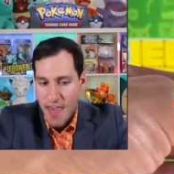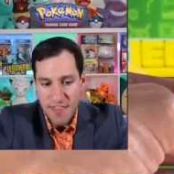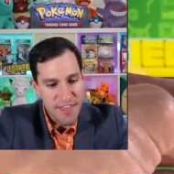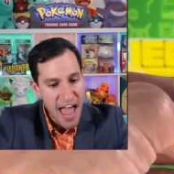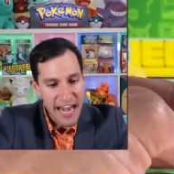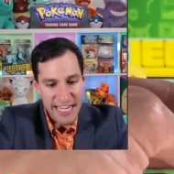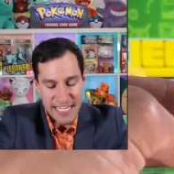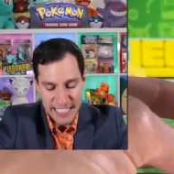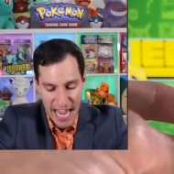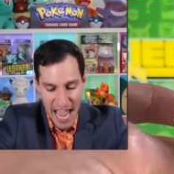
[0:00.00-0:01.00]
That
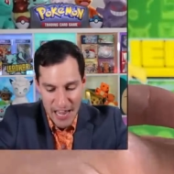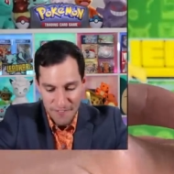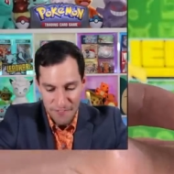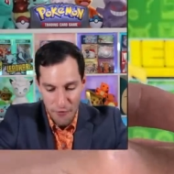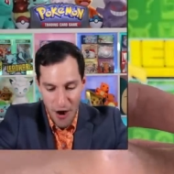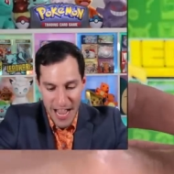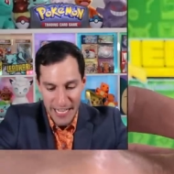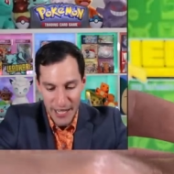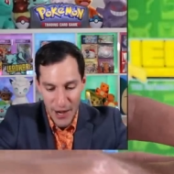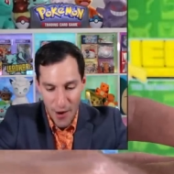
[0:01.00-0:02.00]
is
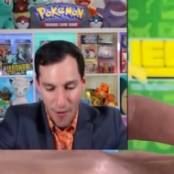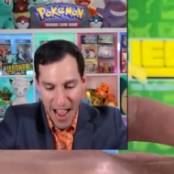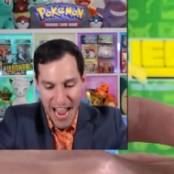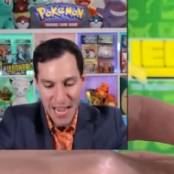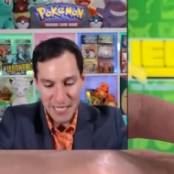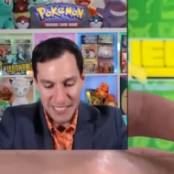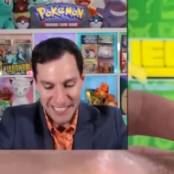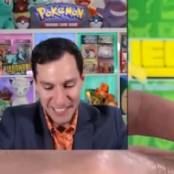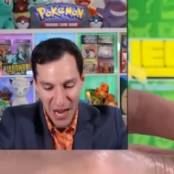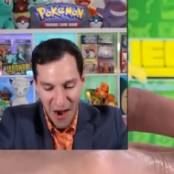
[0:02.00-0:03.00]
Enfuego, a
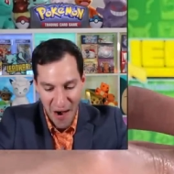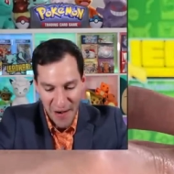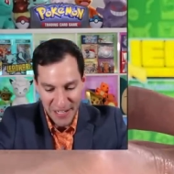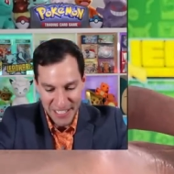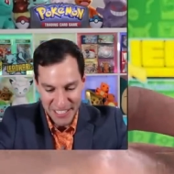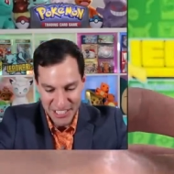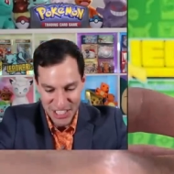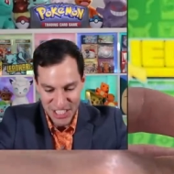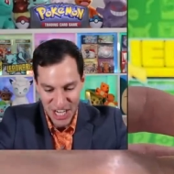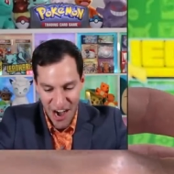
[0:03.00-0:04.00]
Dark
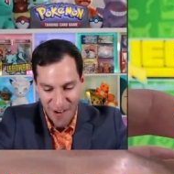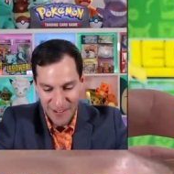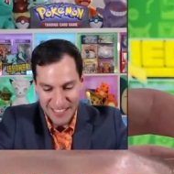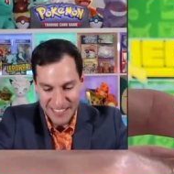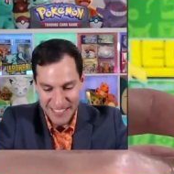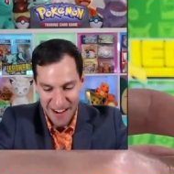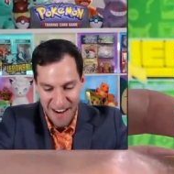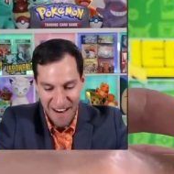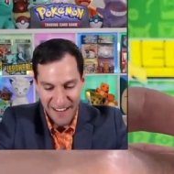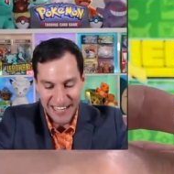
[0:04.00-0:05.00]

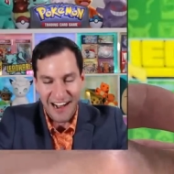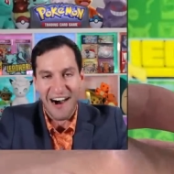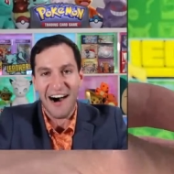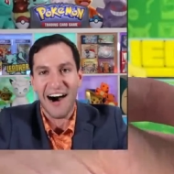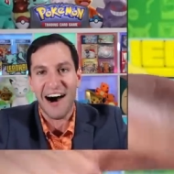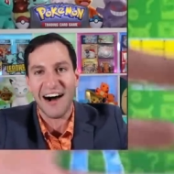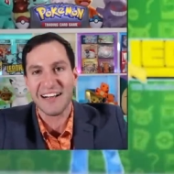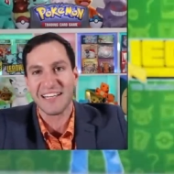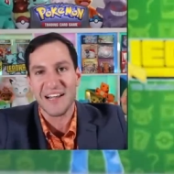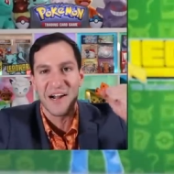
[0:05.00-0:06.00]
Charizard
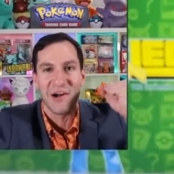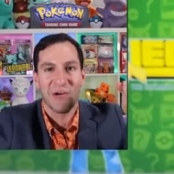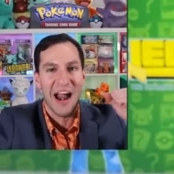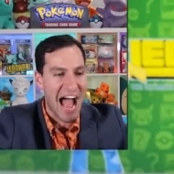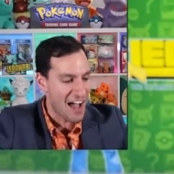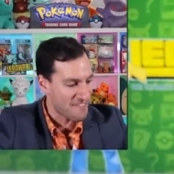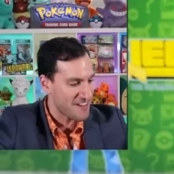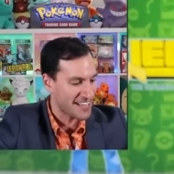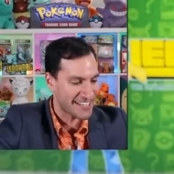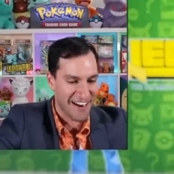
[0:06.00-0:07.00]

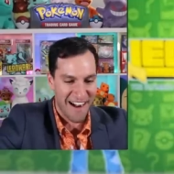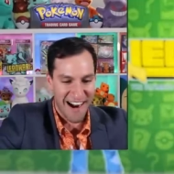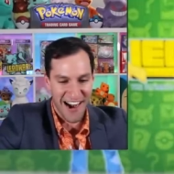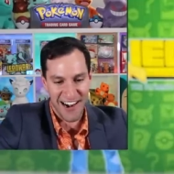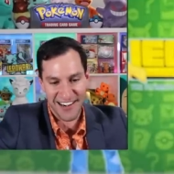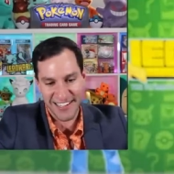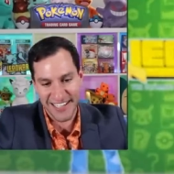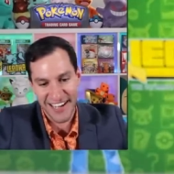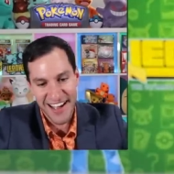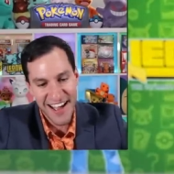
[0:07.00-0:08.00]
holographic
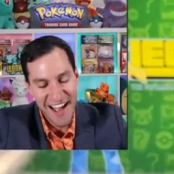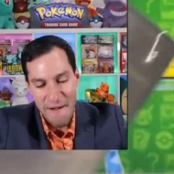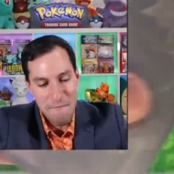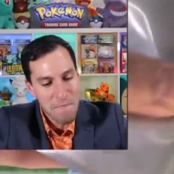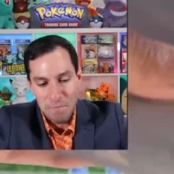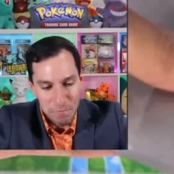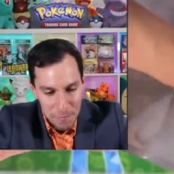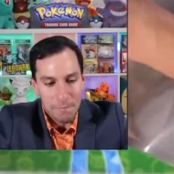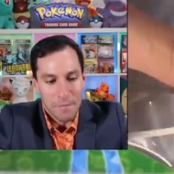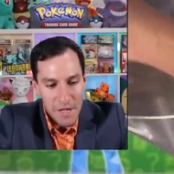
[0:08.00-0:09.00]
card.
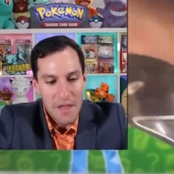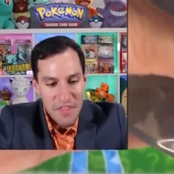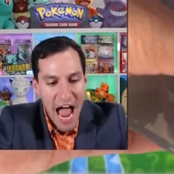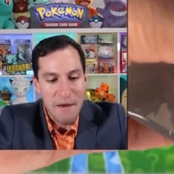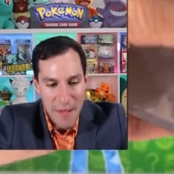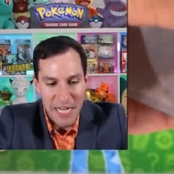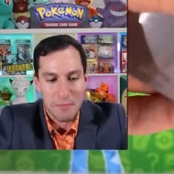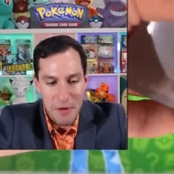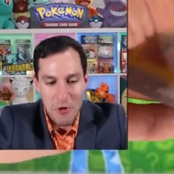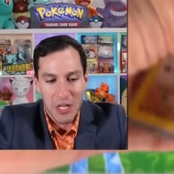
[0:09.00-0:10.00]
That
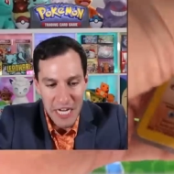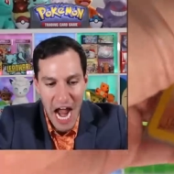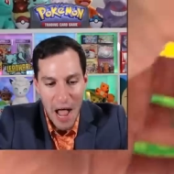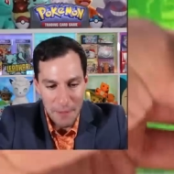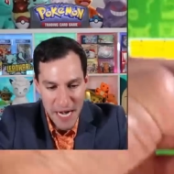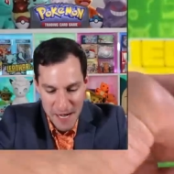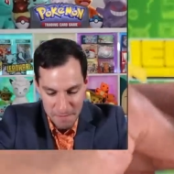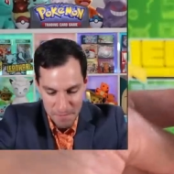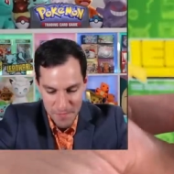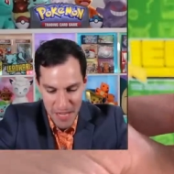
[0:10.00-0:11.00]
makes me really happy.
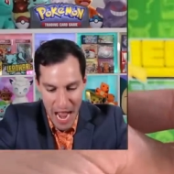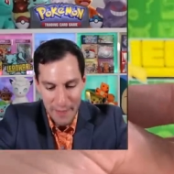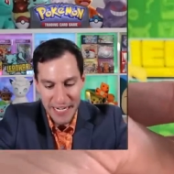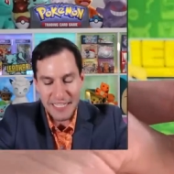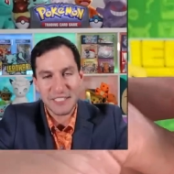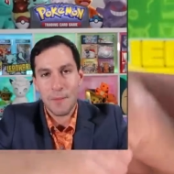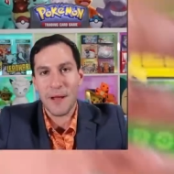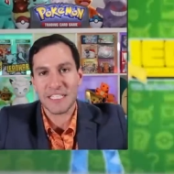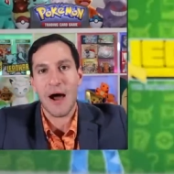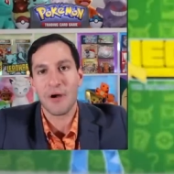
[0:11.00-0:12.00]
I mean, it's the
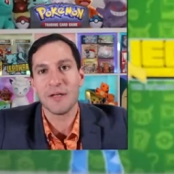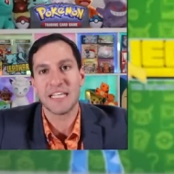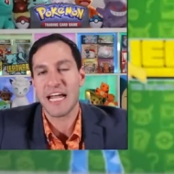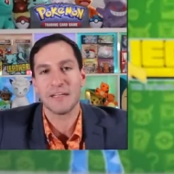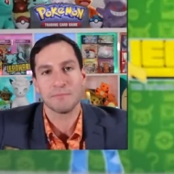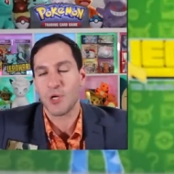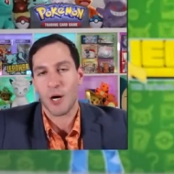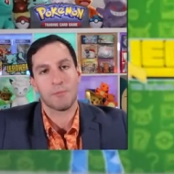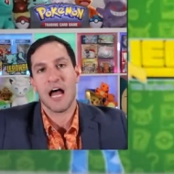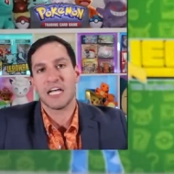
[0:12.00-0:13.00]
best. I would have taken
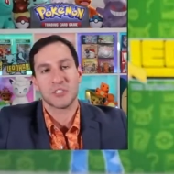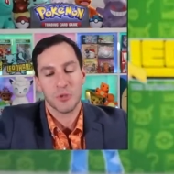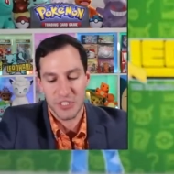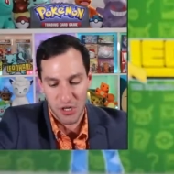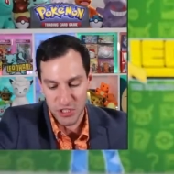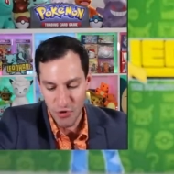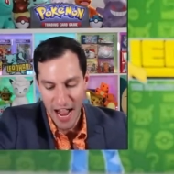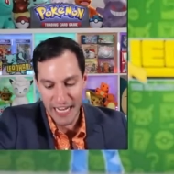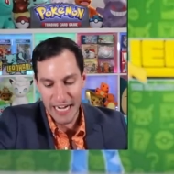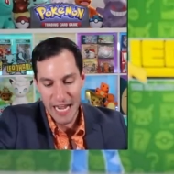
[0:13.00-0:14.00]
Dark Blastoise, Dark
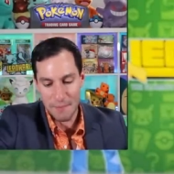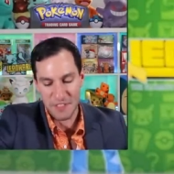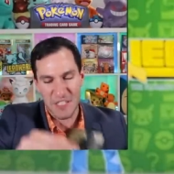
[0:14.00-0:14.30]
Dragonite,